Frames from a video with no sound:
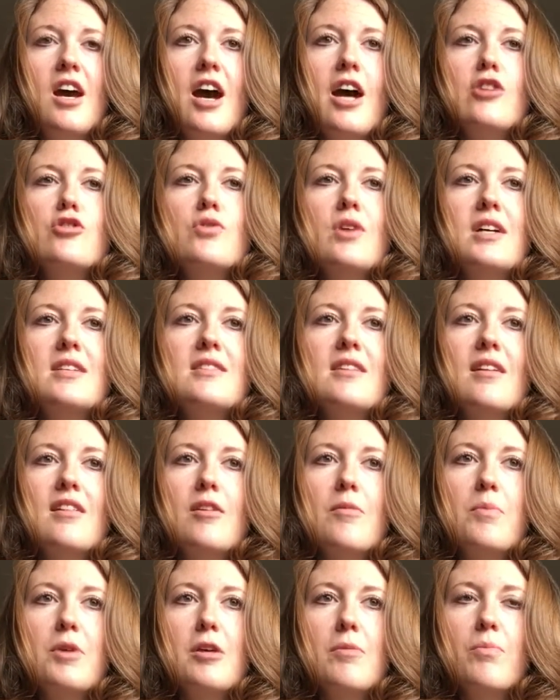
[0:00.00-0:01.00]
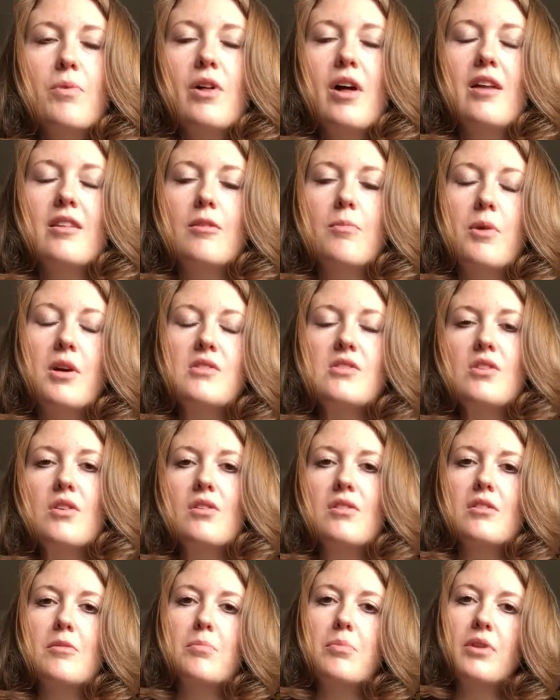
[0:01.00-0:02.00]
addressing the people on the
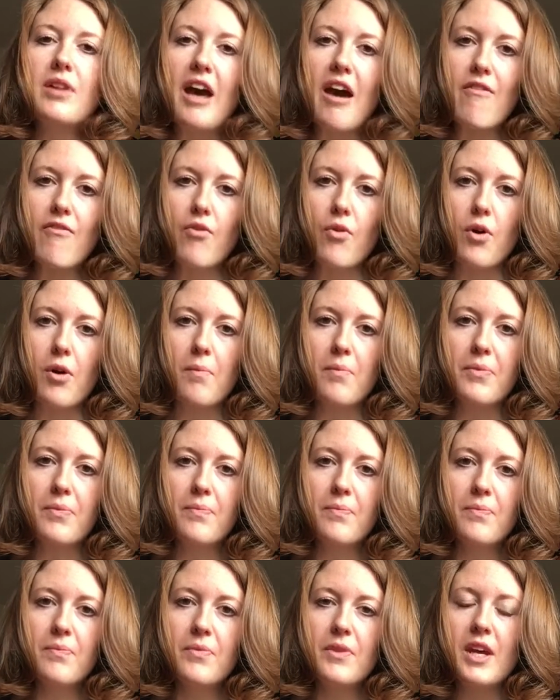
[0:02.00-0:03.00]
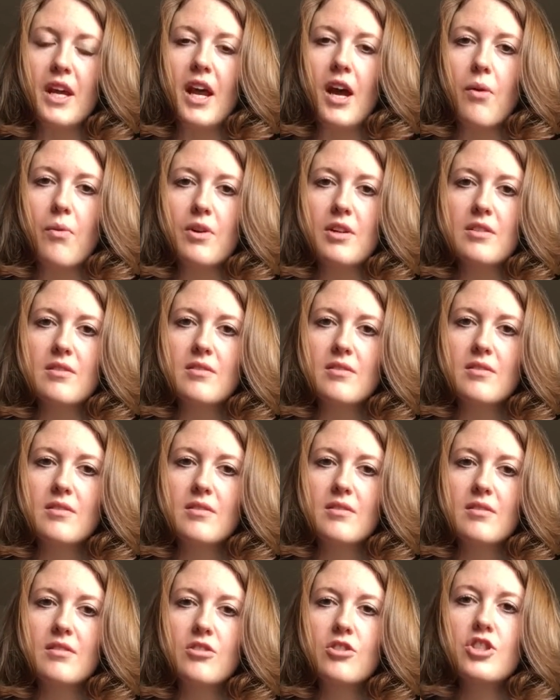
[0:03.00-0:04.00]
particular platform that I
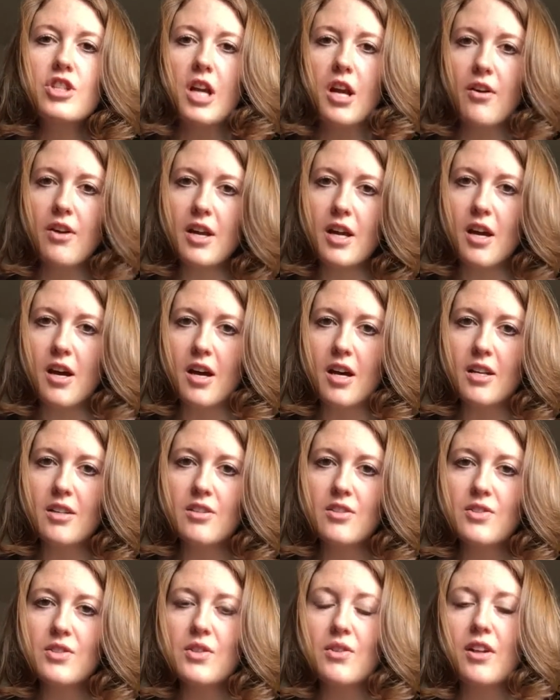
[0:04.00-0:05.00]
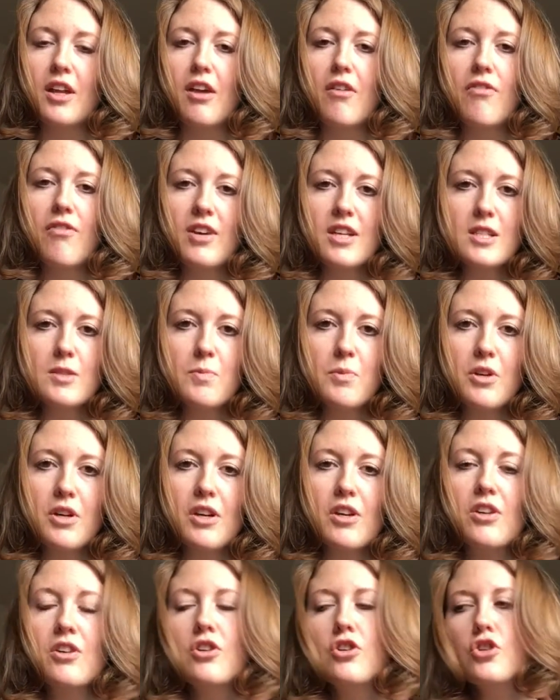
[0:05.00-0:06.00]
was sharing on. So like
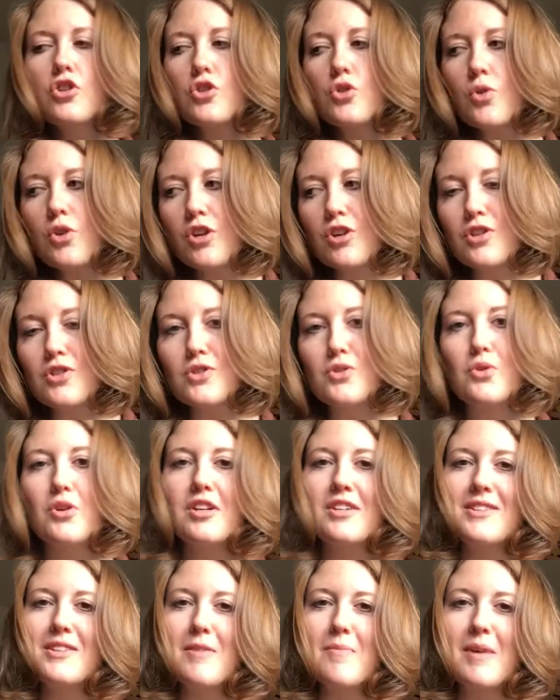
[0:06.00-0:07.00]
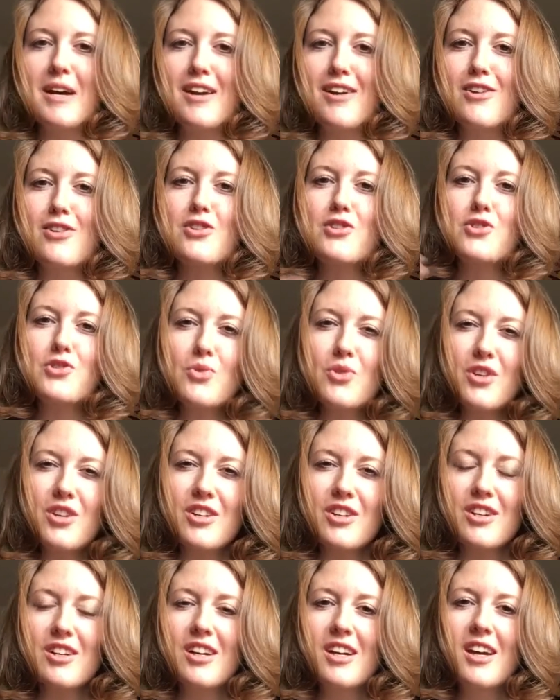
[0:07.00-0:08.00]
Facebook, shorter stories are better.
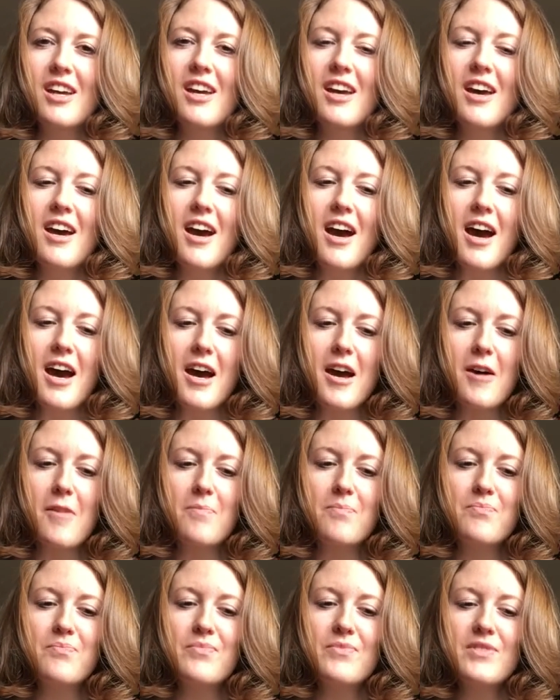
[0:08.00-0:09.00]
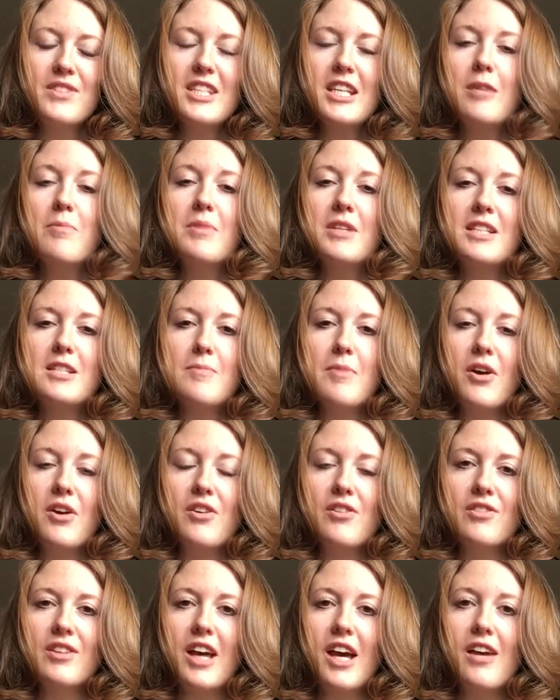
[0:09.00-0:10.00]
Shorter tidbits
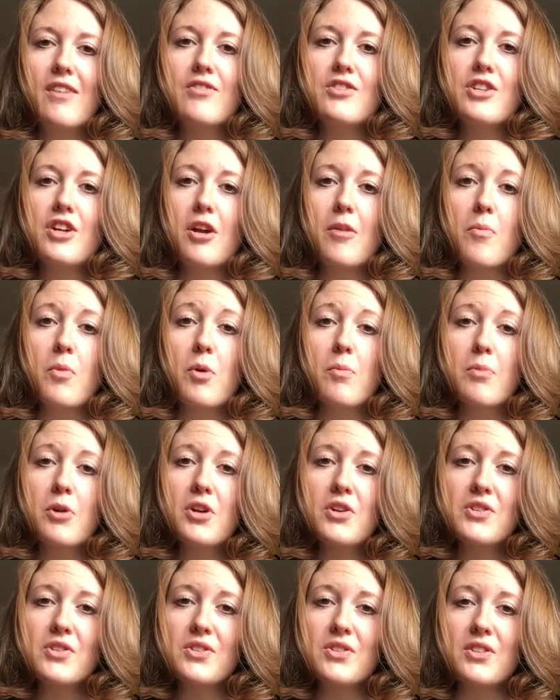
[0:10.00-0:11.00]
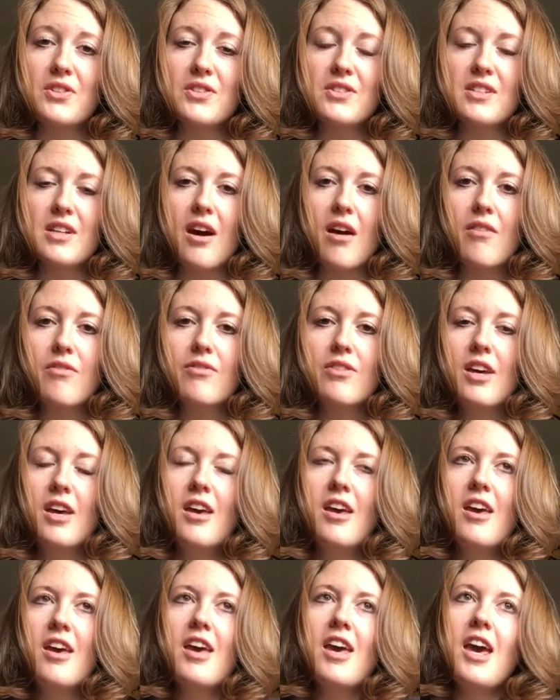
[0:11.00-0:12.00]
about your life, sharing more personal stuff.
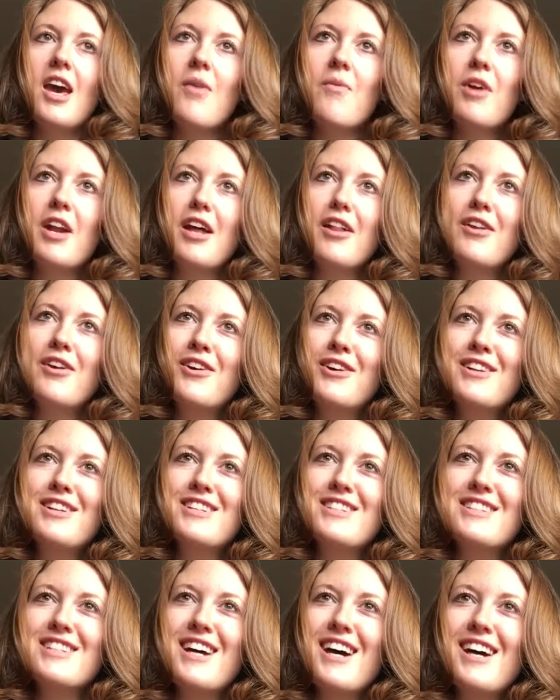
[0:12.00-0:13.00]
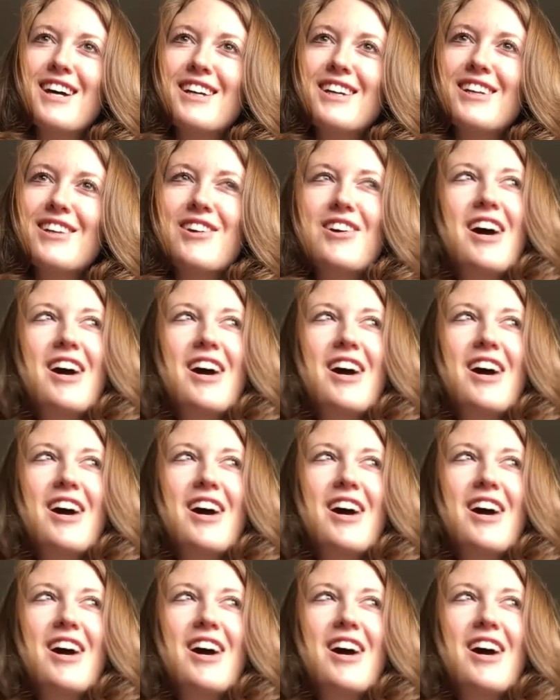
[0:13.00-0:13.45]
And what I learned is that,